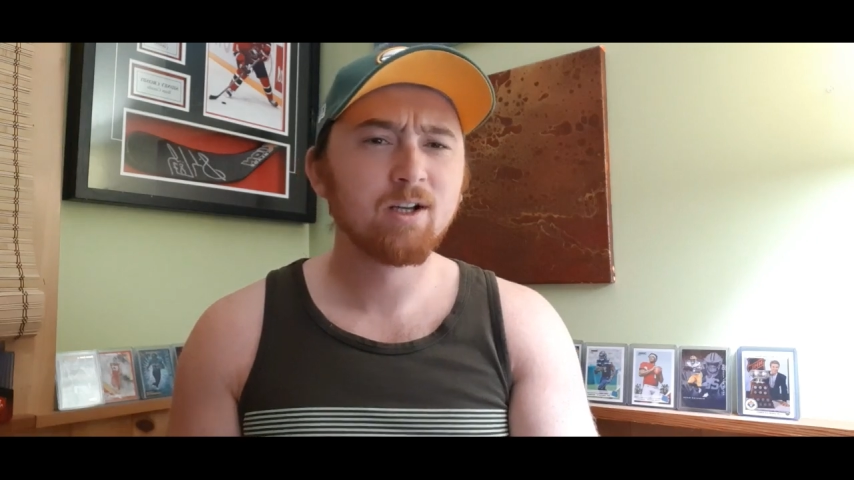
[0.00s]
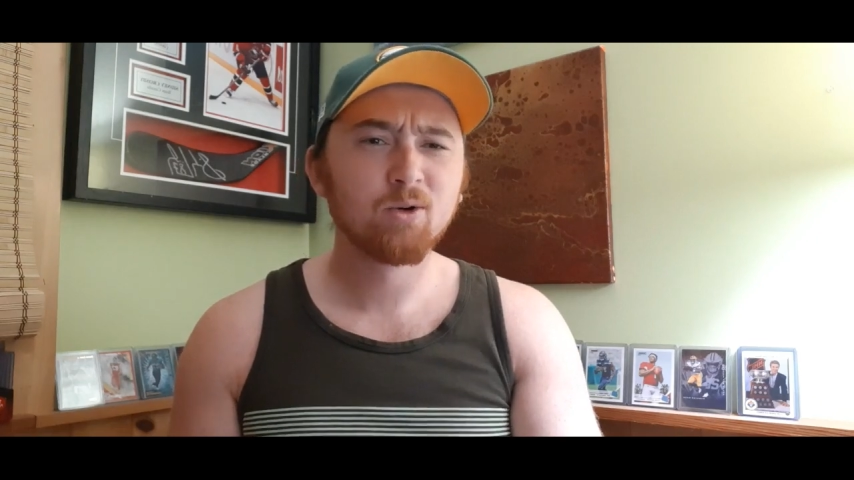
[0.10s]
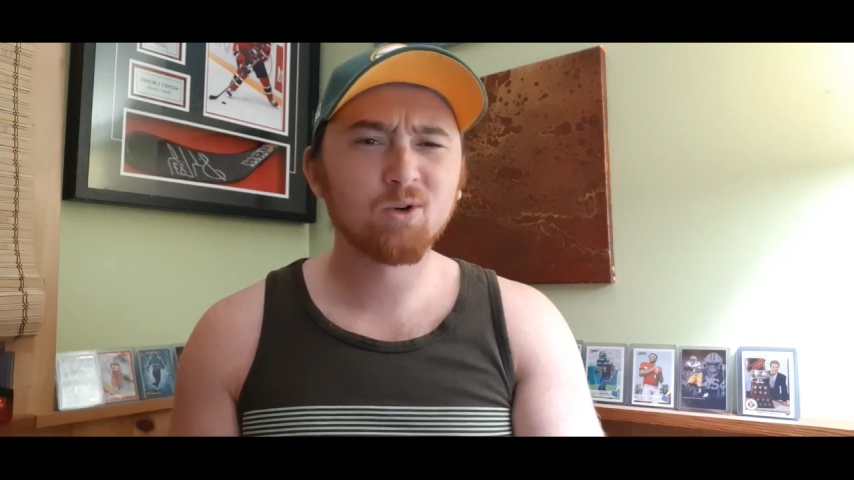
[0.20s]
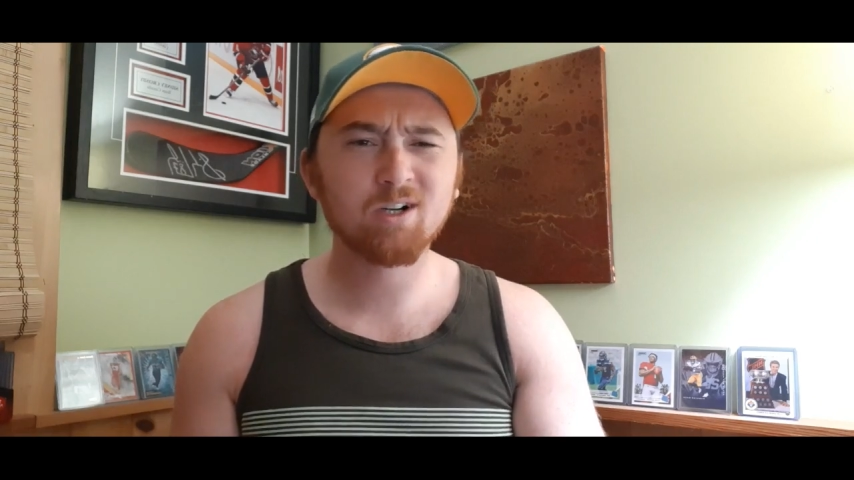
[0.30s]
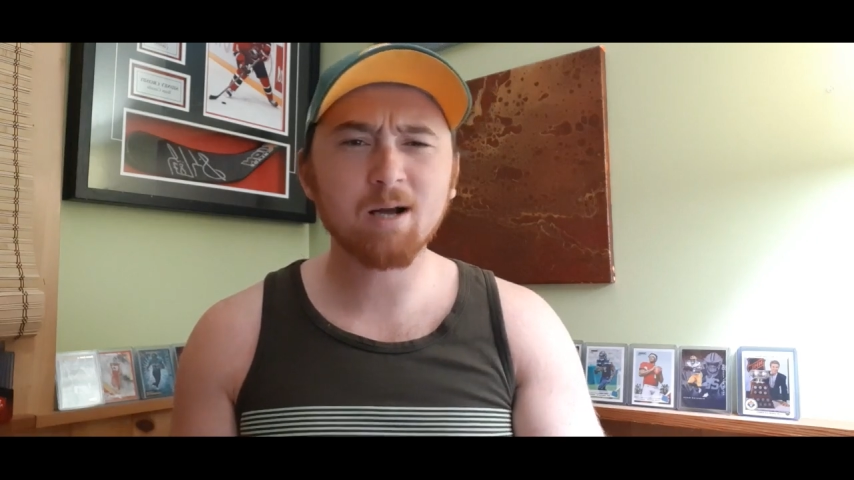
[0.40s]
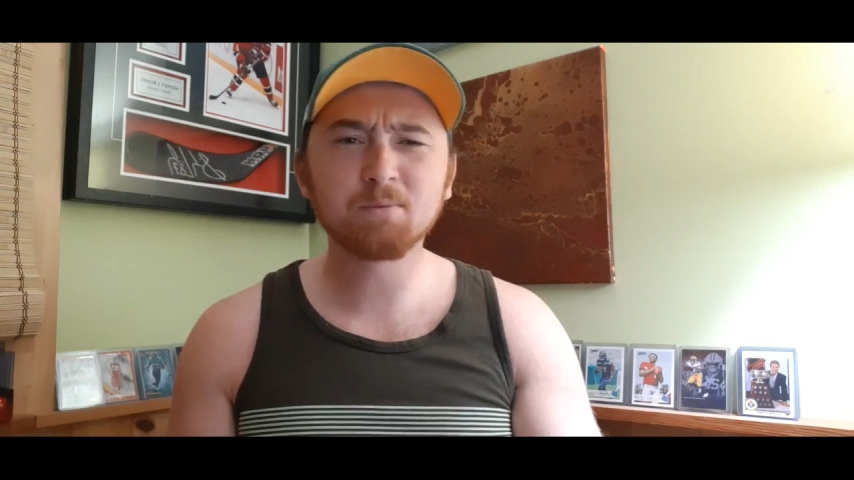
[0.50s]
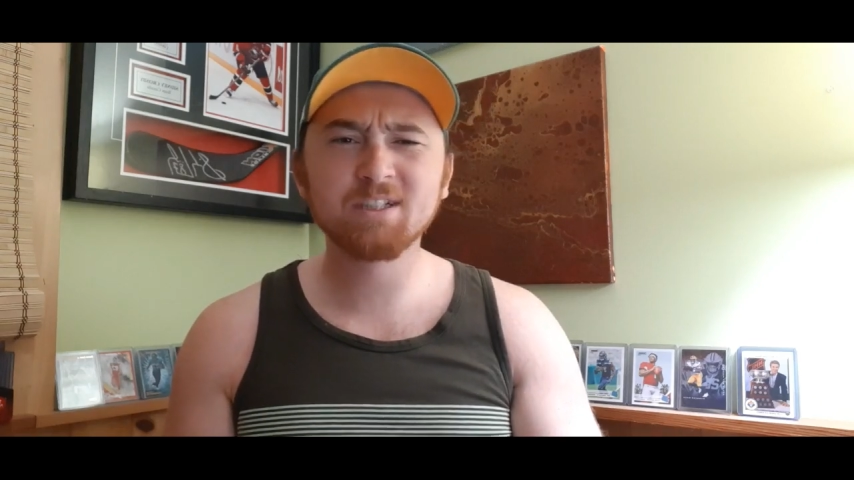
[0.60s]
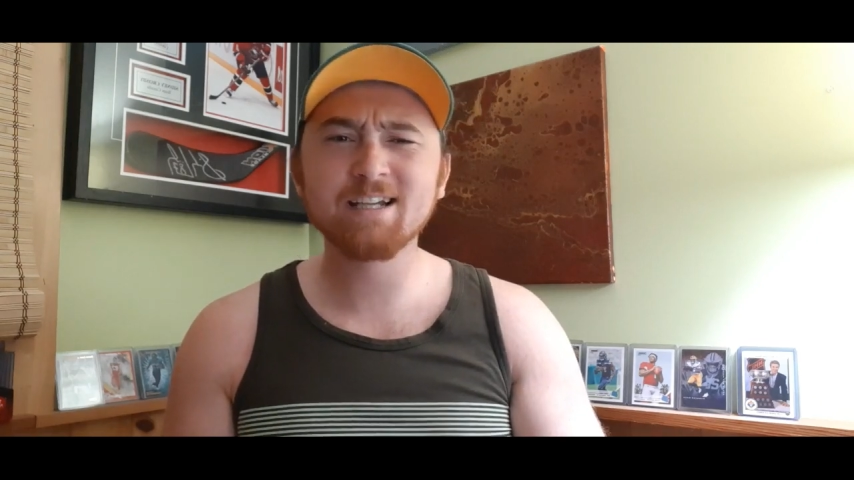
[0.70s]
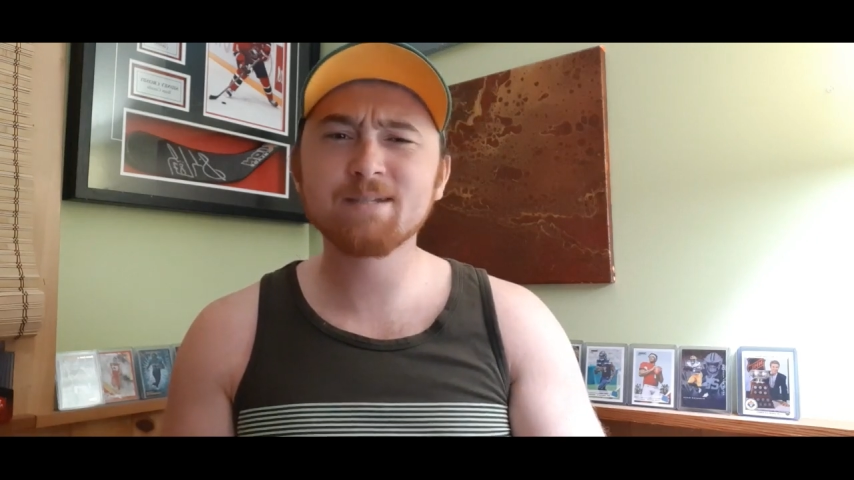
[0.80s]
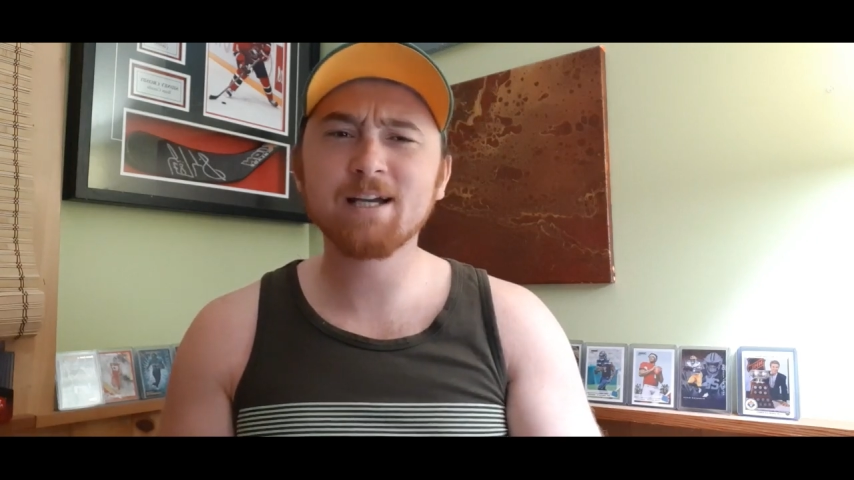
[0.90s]
We're a couple
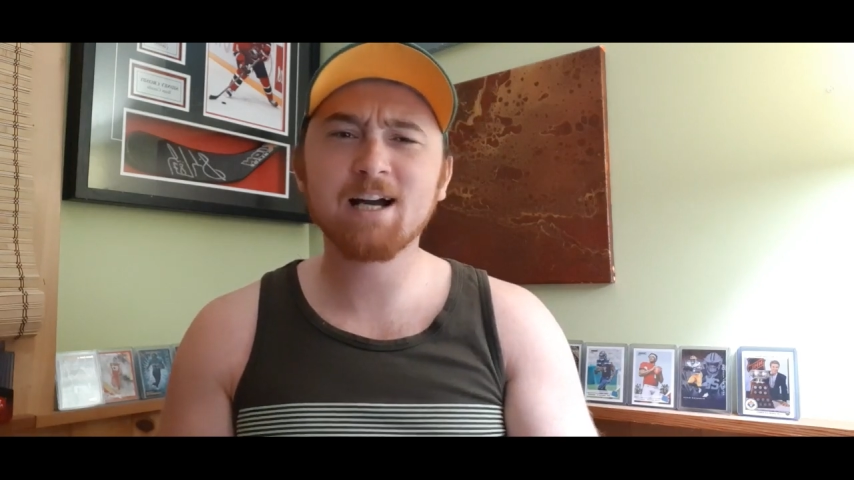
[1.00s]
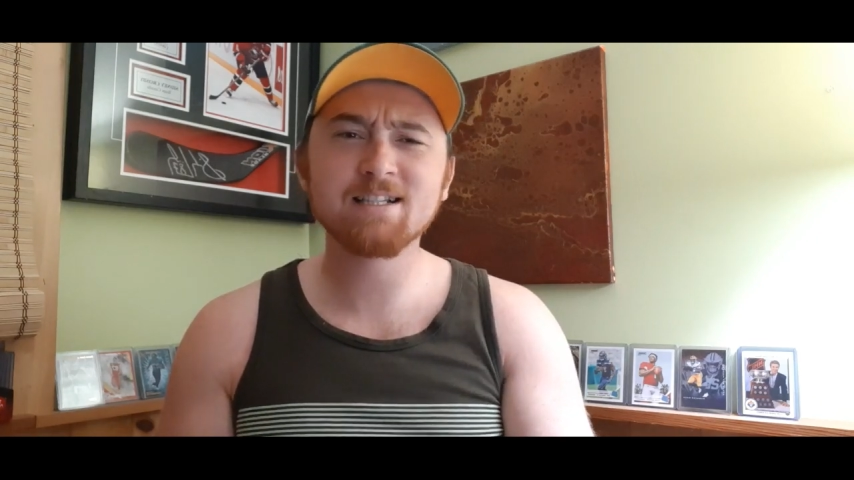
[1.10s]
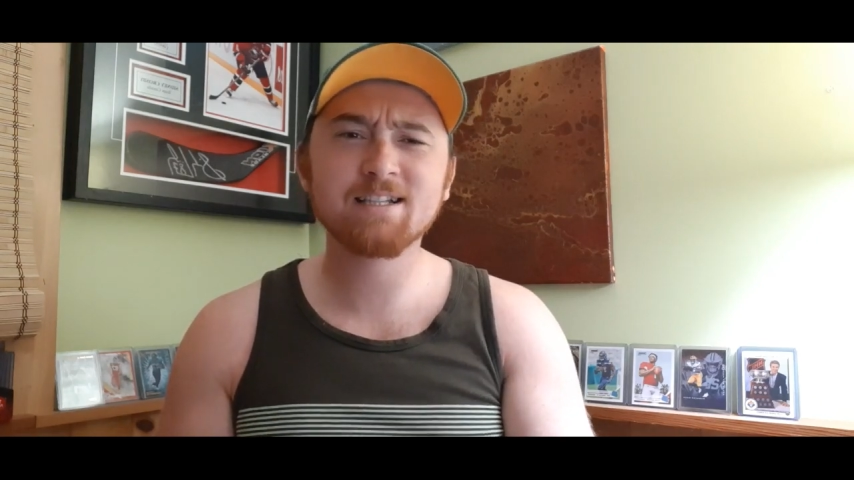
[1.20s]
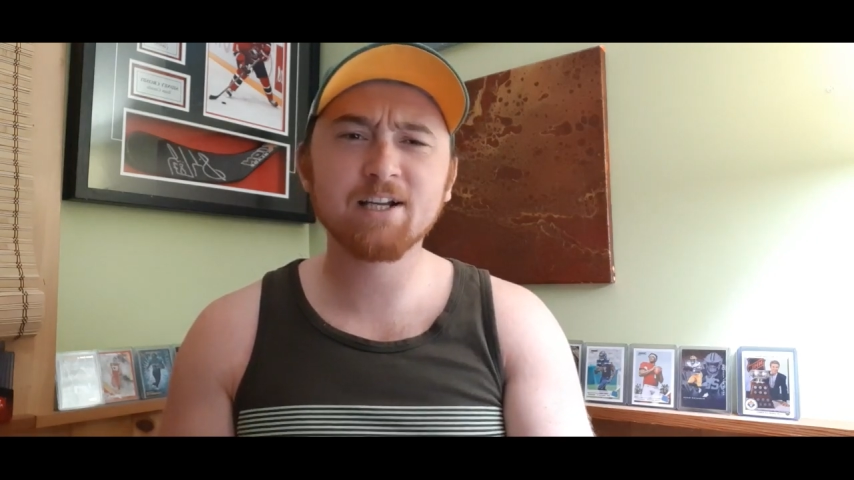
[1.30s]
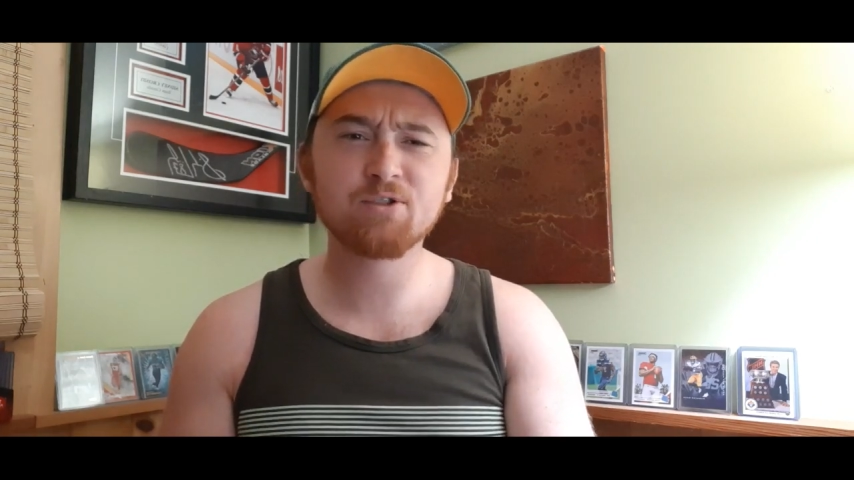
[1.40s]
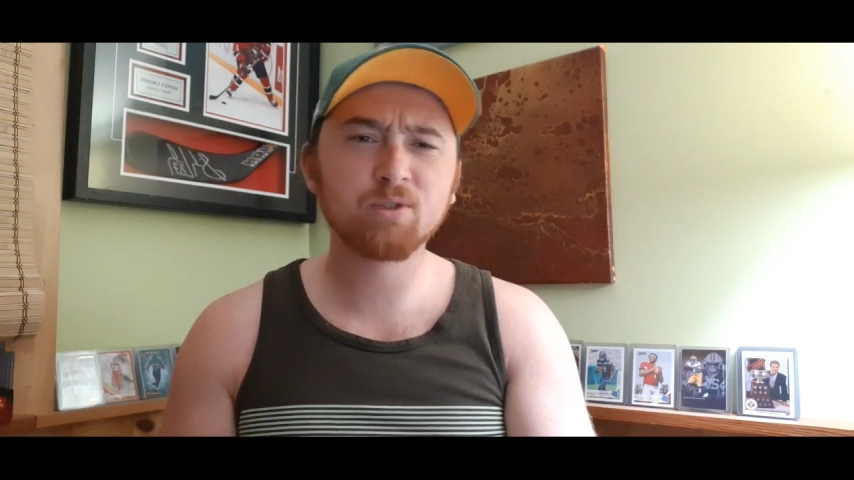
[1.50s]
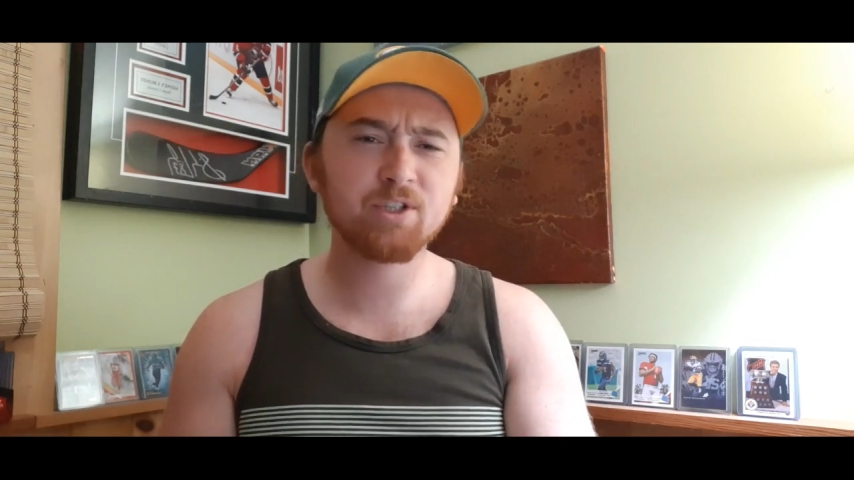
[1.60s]
days behind schedule,